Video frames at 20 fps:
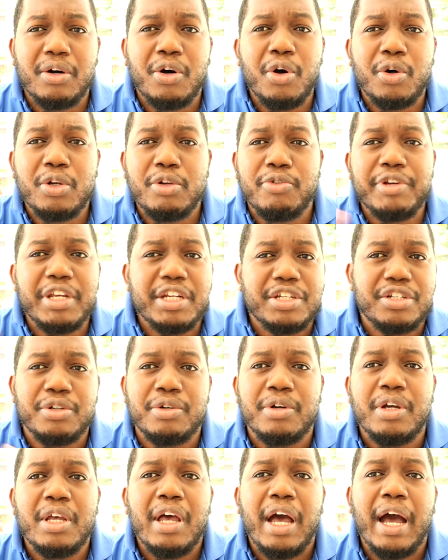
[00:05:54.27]
how the
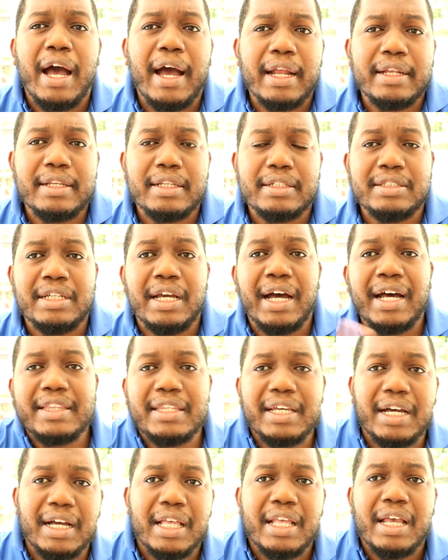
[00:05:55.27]
ratio and the
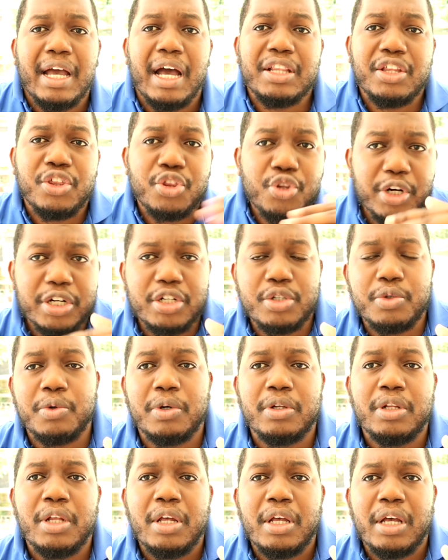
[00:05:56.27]
attack and the
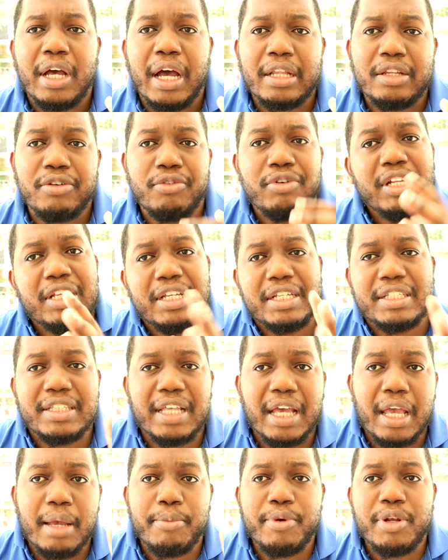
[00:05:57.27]
threshold and the release
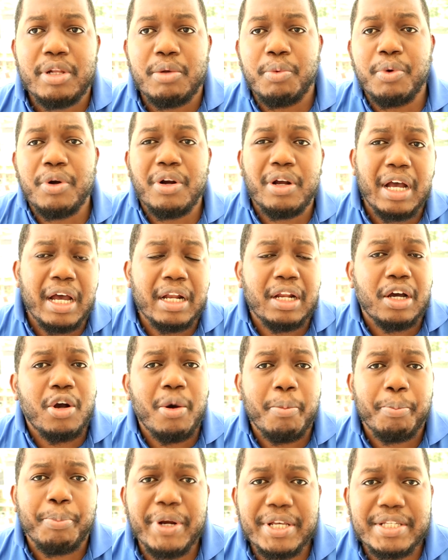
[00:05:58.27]
time really work on a
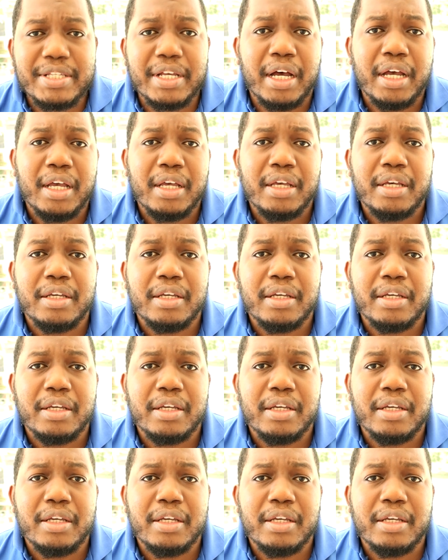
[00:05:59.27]
compressor,